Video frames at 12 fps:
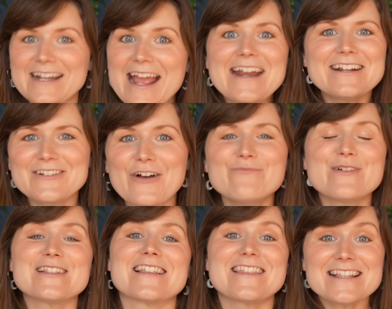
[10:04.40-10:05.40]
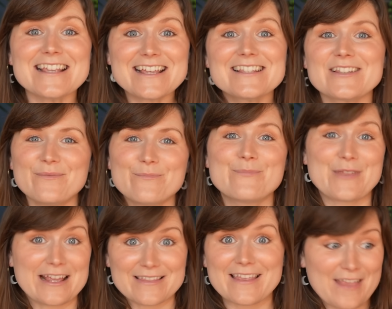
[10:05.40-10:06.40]
Canadian governments, that this is
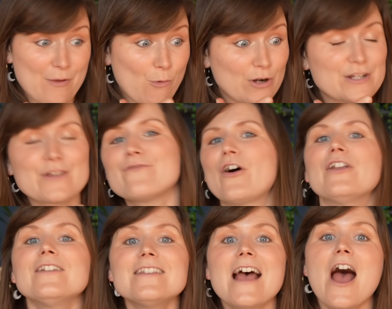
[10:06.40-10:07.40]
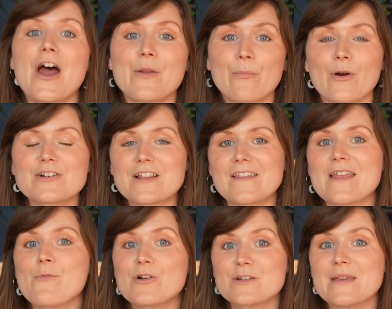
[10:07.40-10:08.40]
something that they want to fund and a project
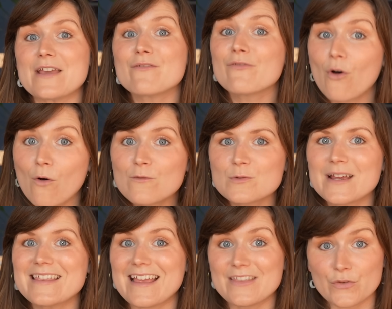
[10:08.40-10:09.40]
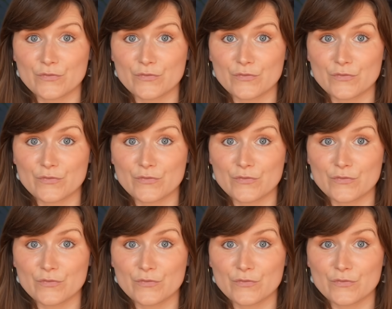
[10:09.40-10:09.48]
they want to be involved with in the